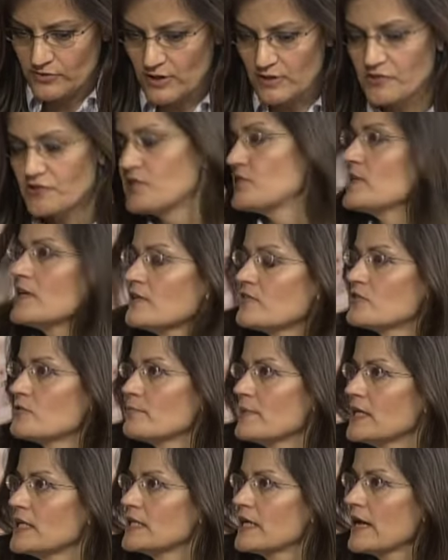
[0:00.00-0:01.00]
does see as the
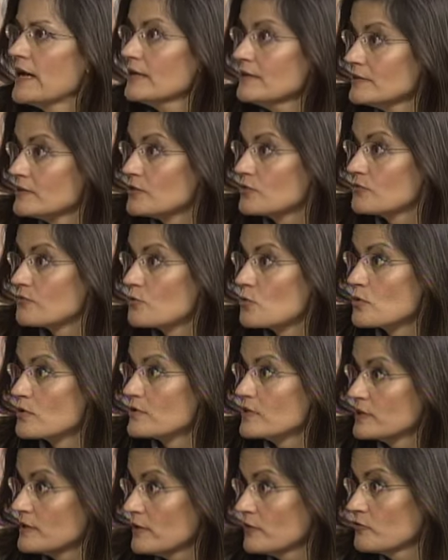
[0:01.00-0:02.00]
main catalyst for
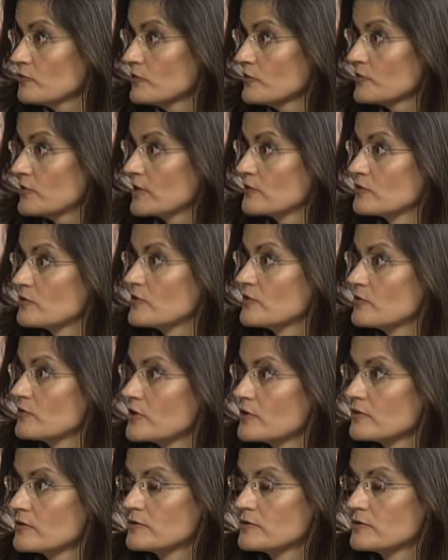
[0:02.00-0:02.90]
the industrial sector this year.